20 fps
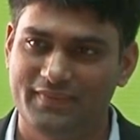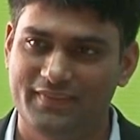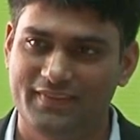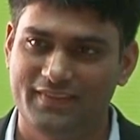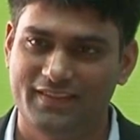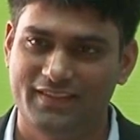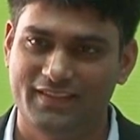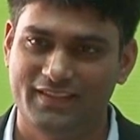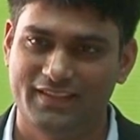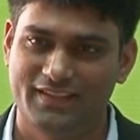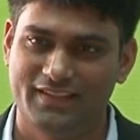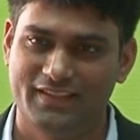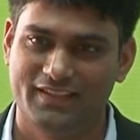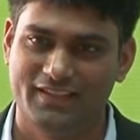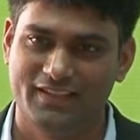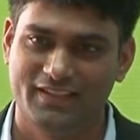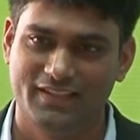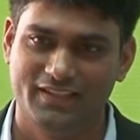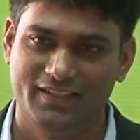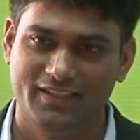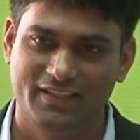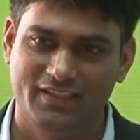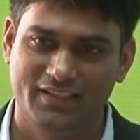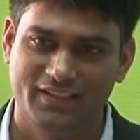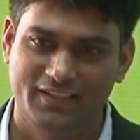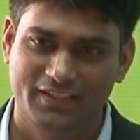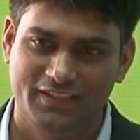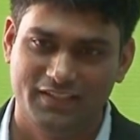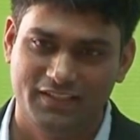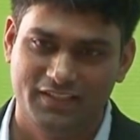
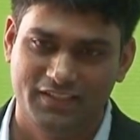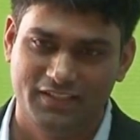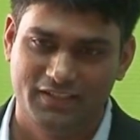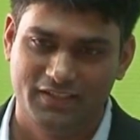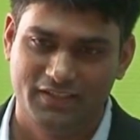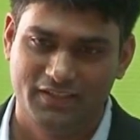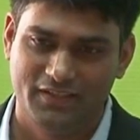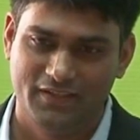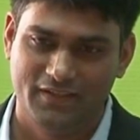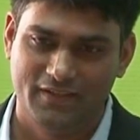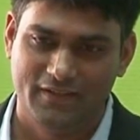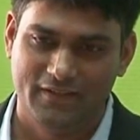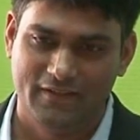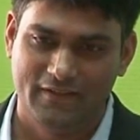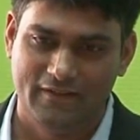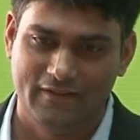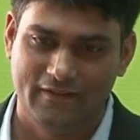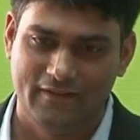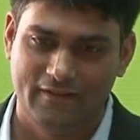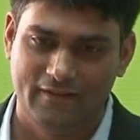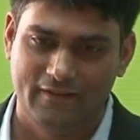[no speech]